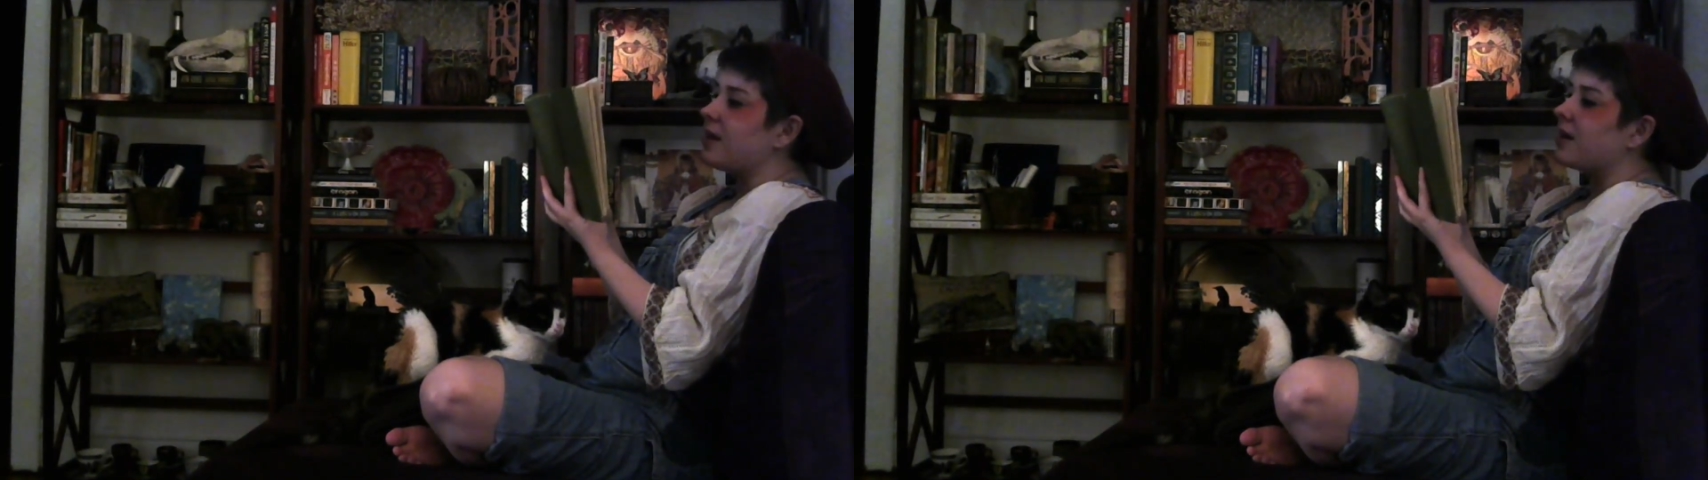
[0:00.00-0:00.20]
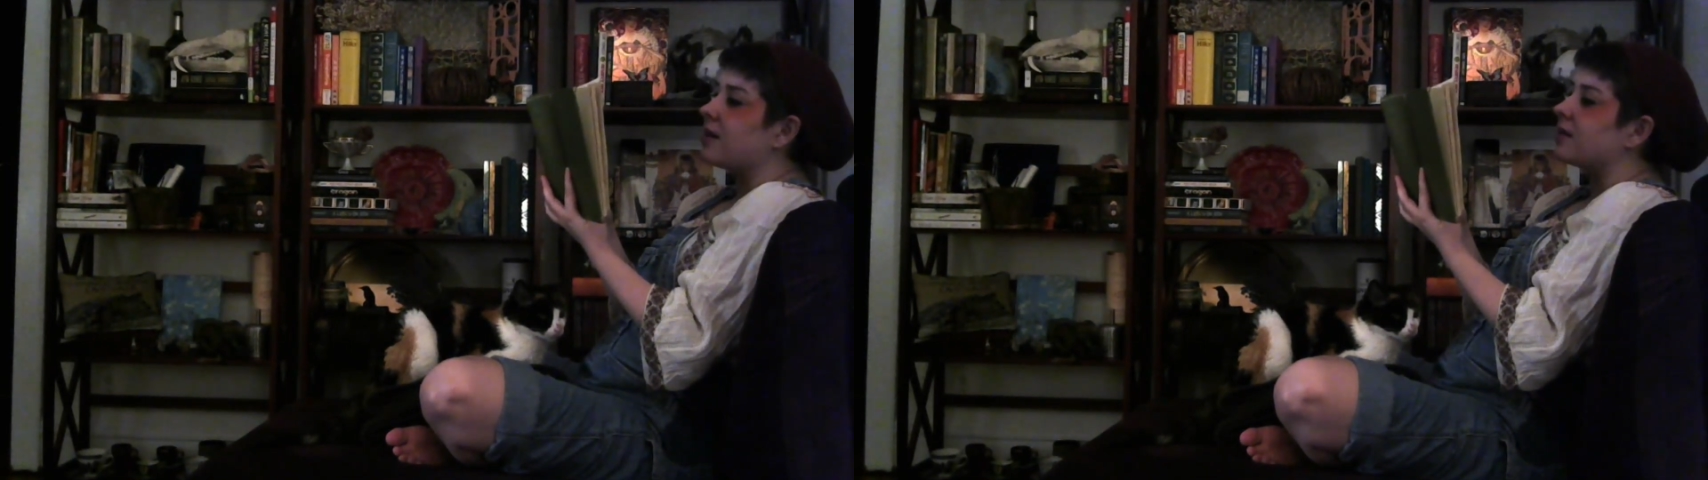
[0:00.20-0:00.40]

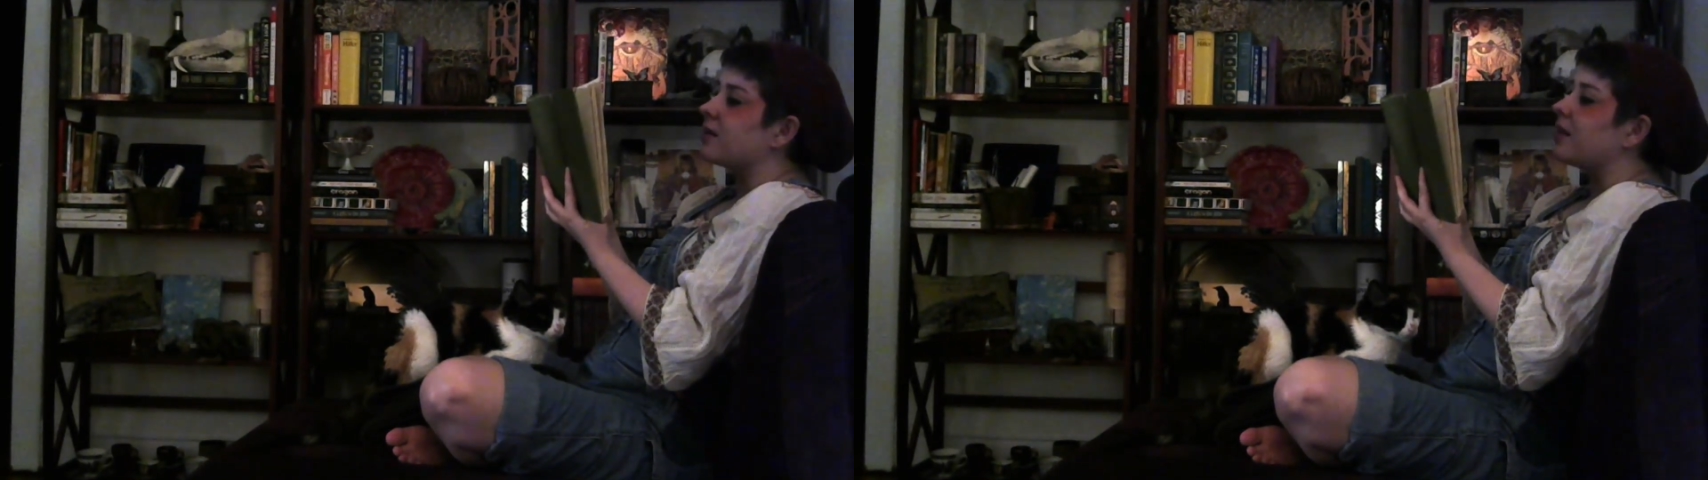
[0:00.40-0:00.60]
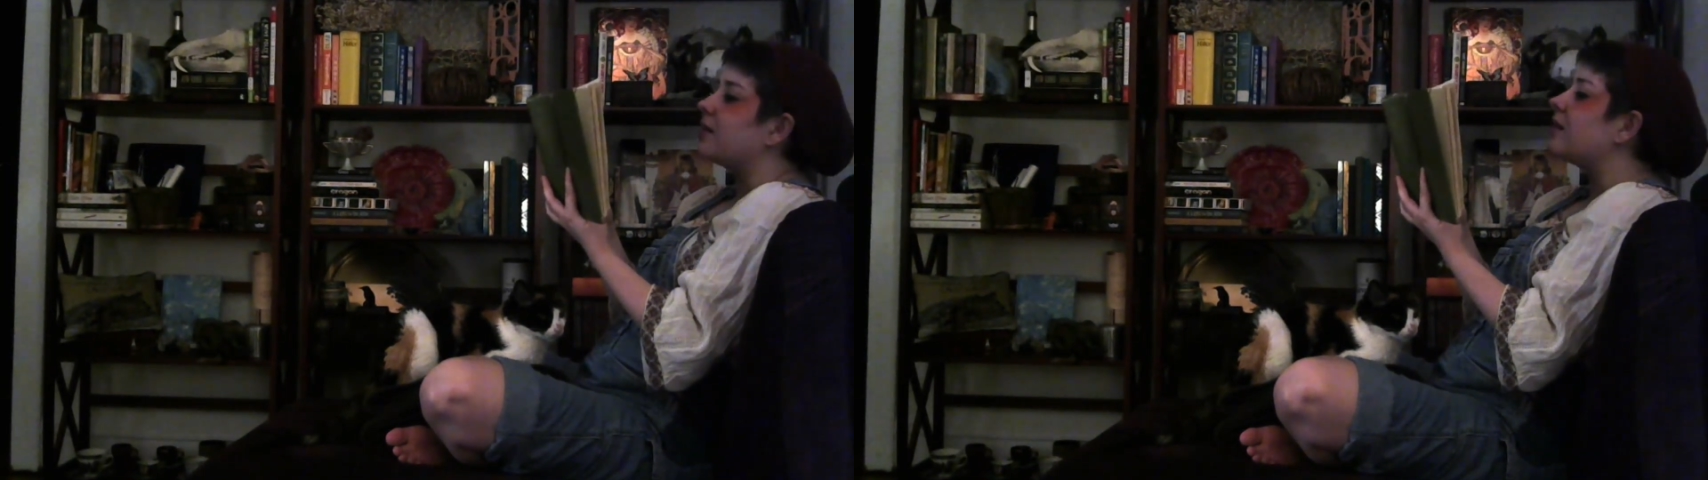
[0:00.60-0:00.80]
hand
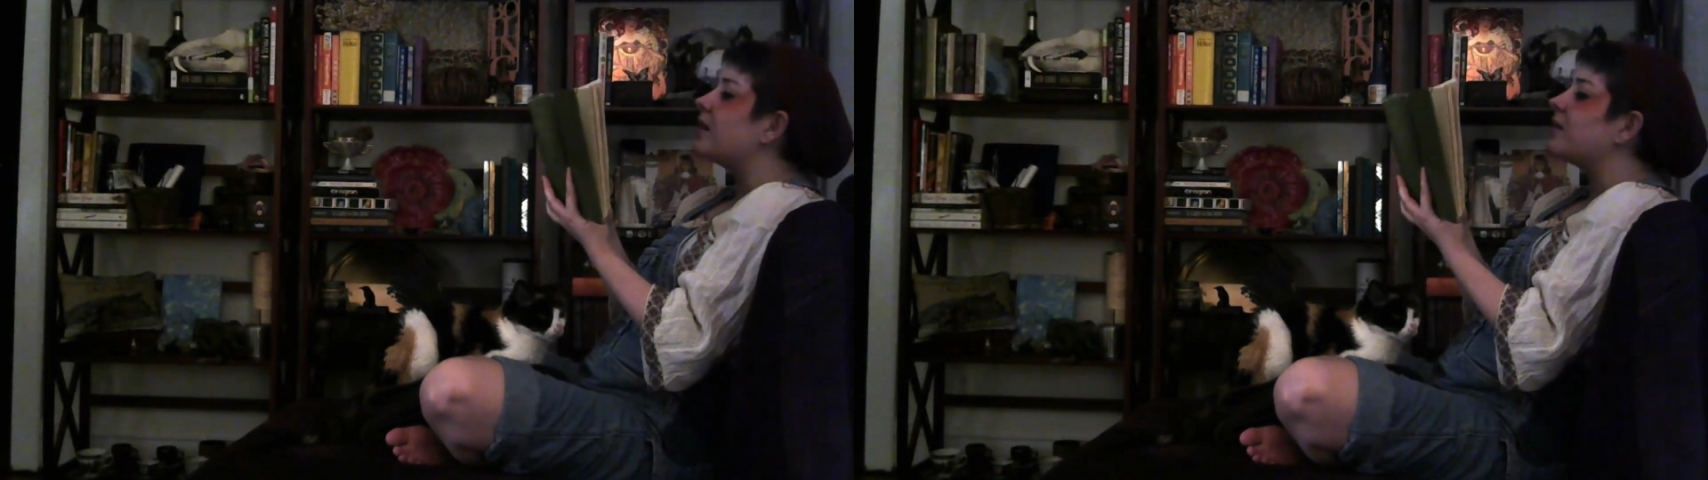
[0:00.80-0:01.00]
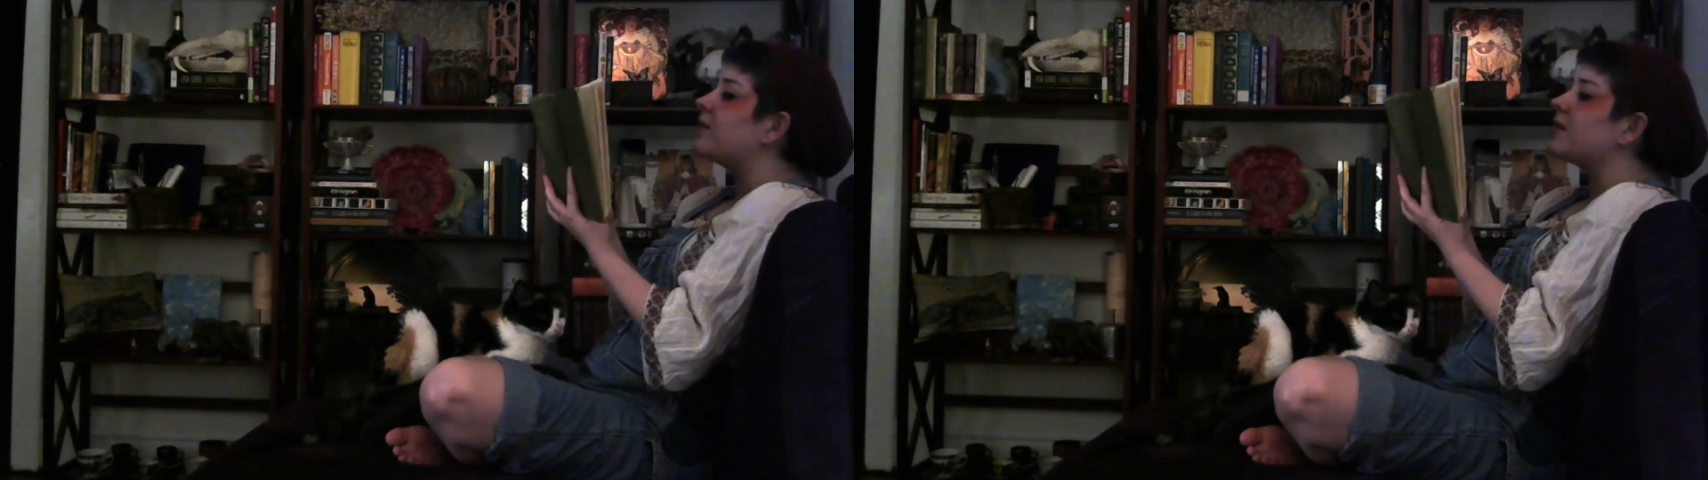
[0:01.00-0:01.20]
and
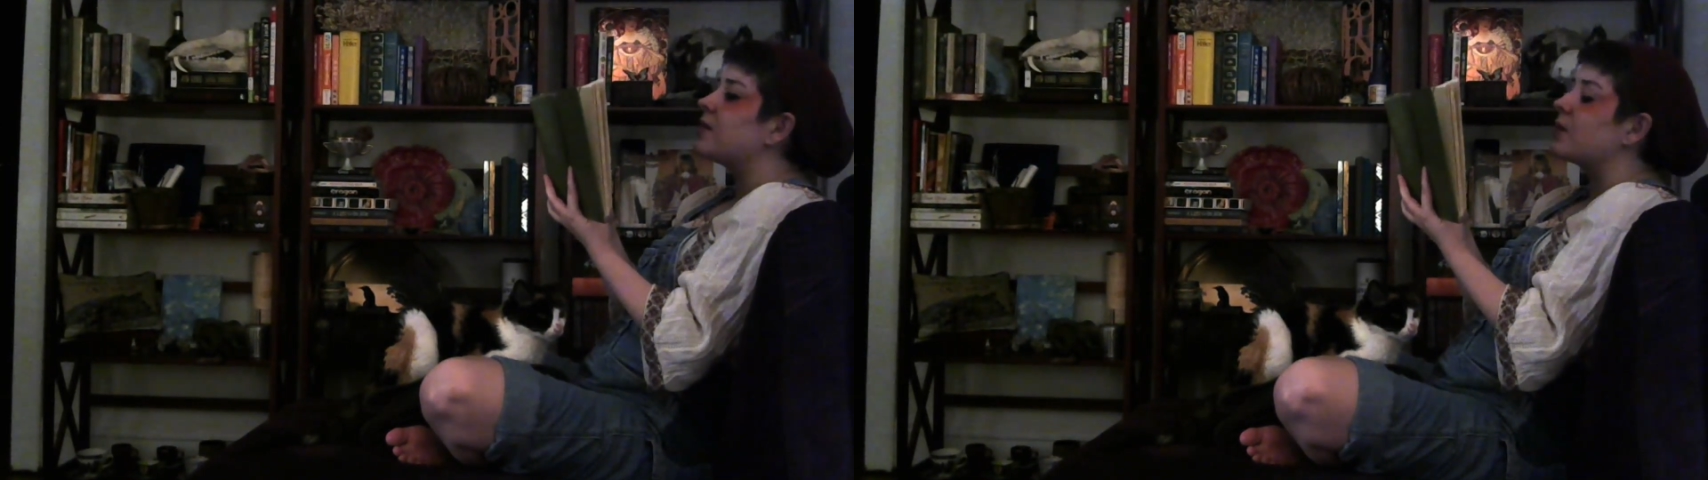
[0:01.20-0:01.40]
led them into her